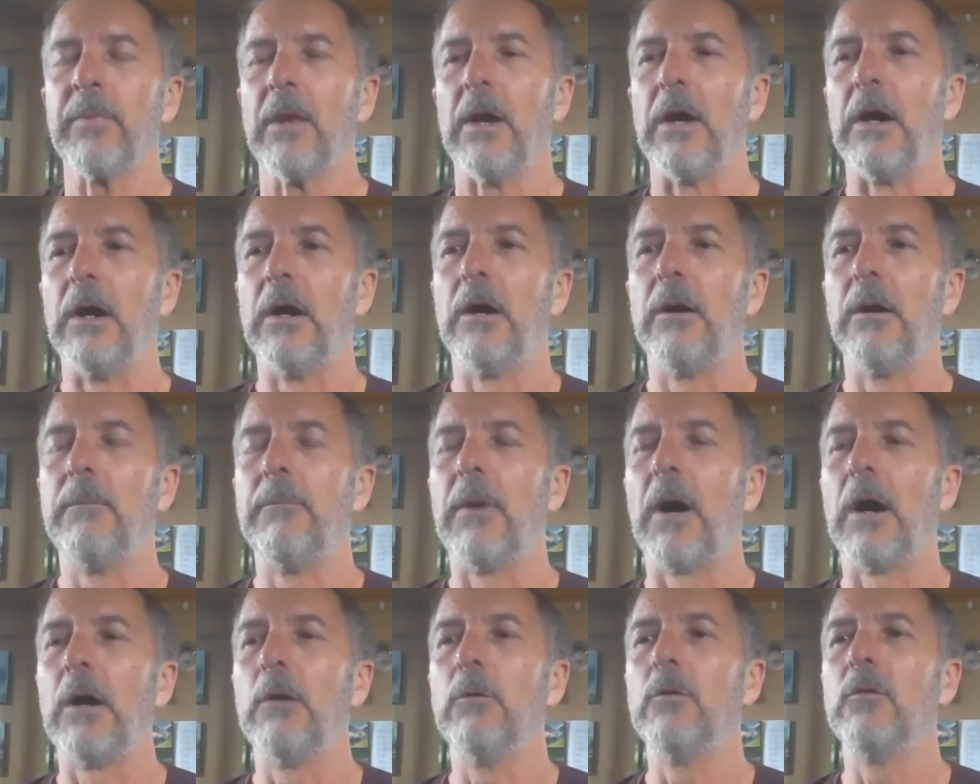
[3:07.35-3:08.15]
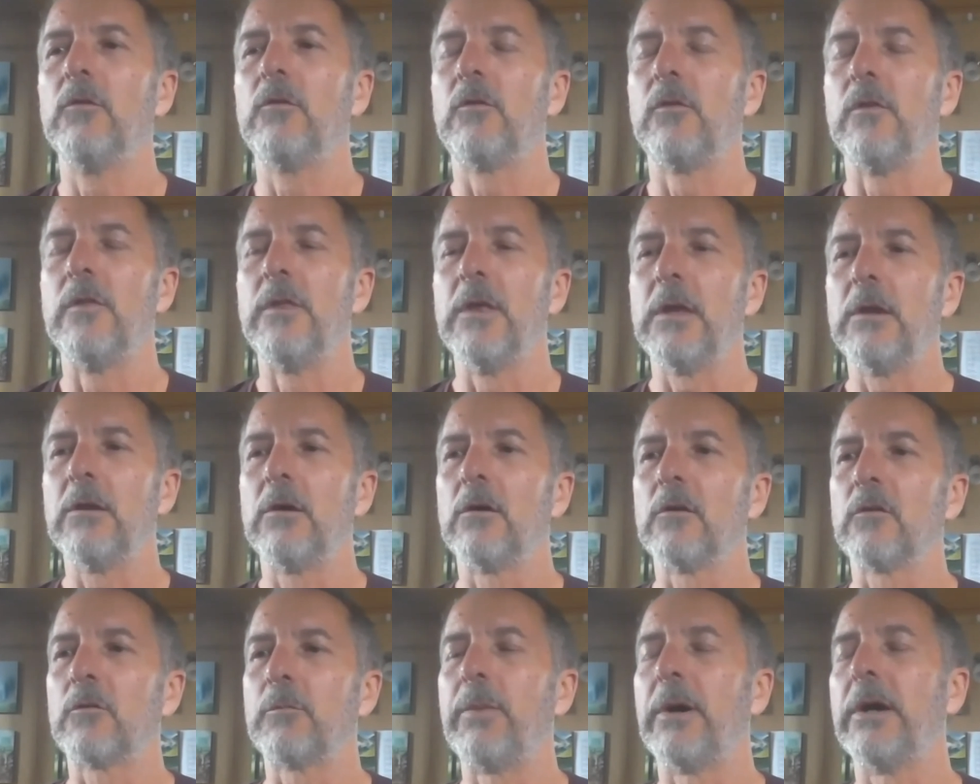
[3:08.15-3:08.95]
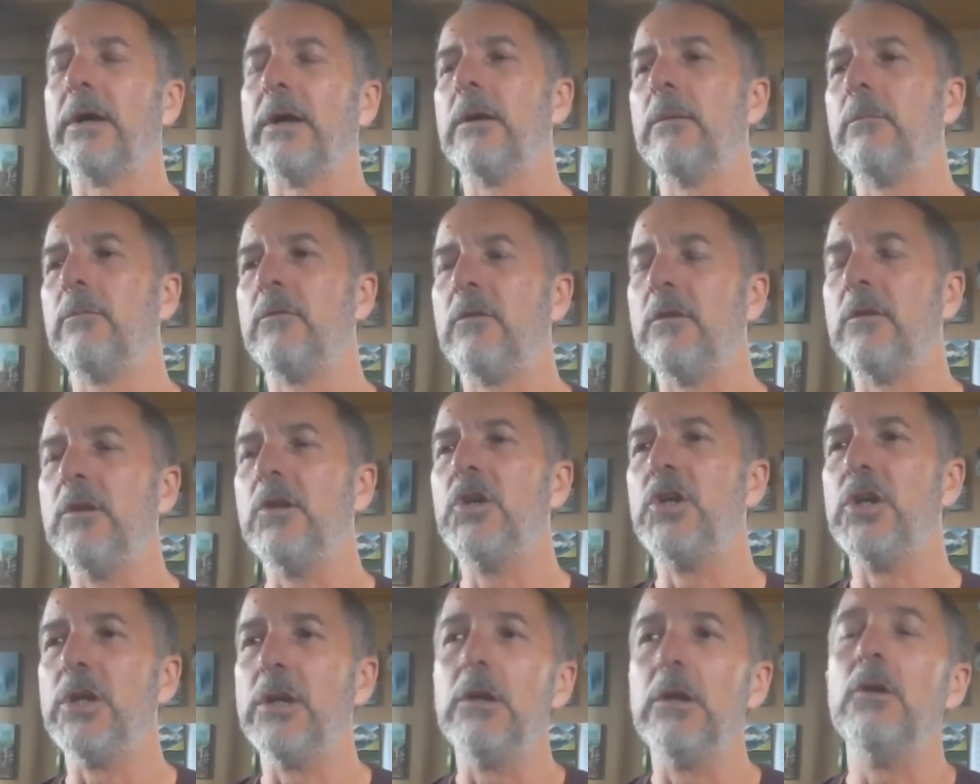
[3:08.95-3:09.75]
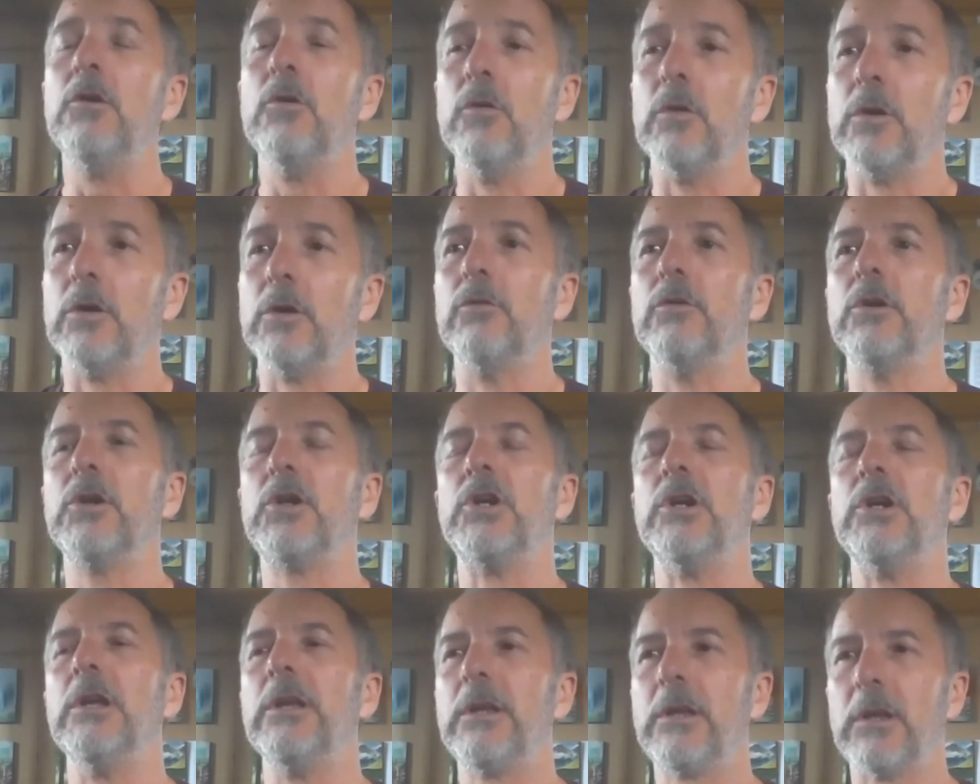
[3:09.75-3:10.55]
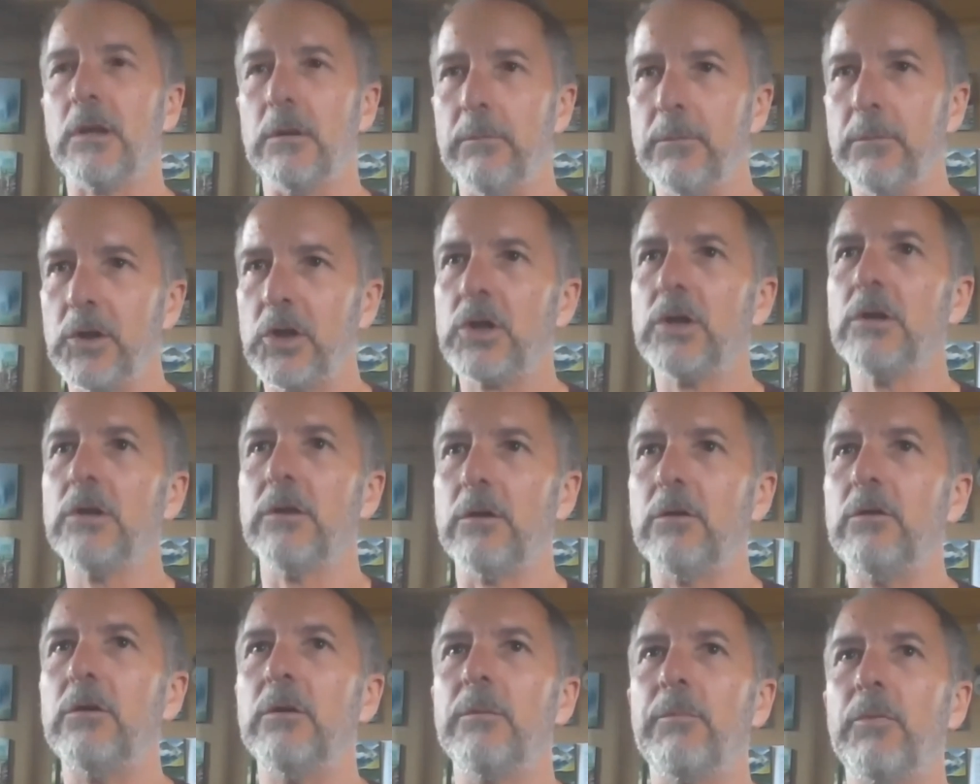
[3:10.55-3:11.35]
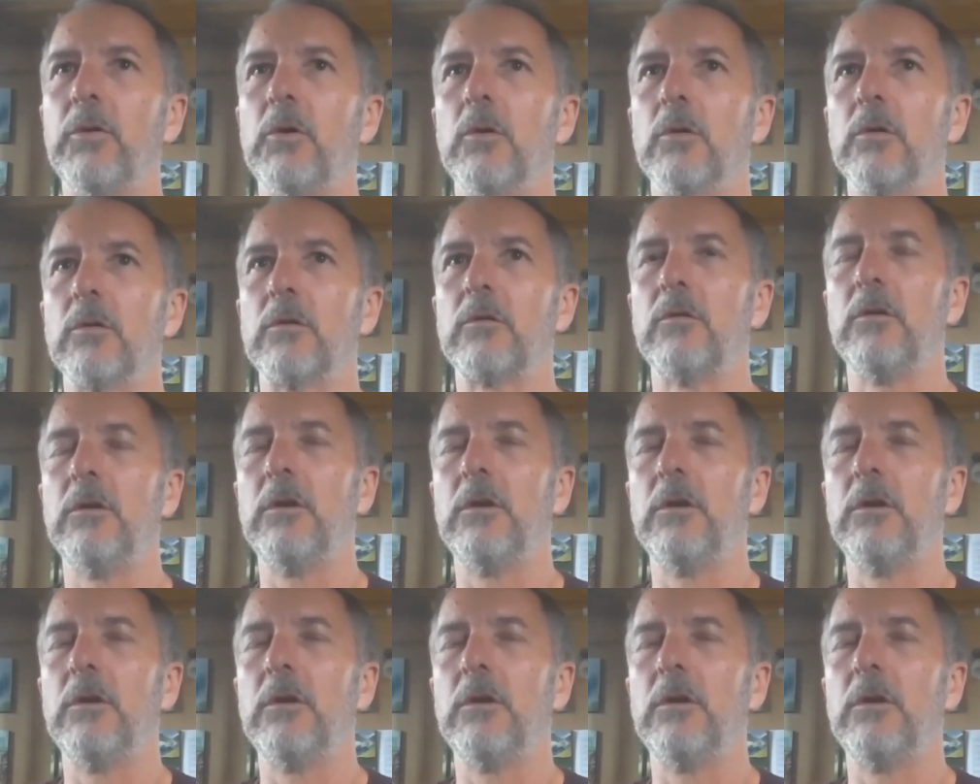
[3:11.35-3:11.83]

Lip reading: I was then asked by MTG, who had originally commissioned the report,